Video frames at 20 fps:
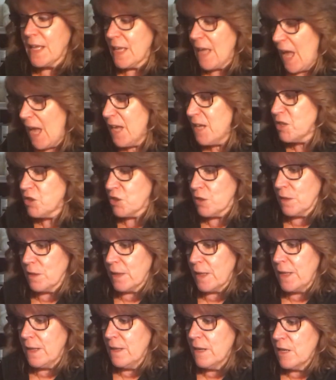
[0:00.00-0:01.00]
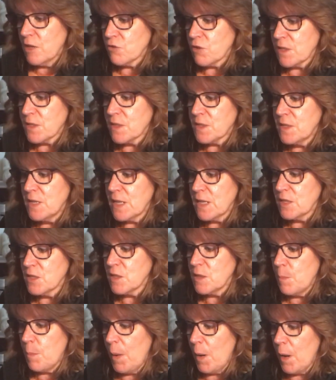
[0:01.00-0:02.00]
occasionally tries to sneak
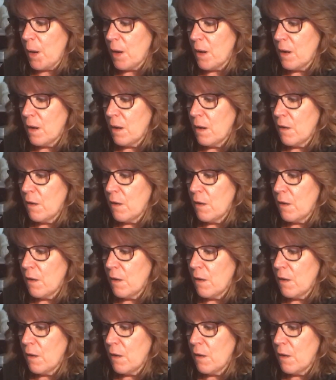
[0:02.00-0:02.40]
into the bar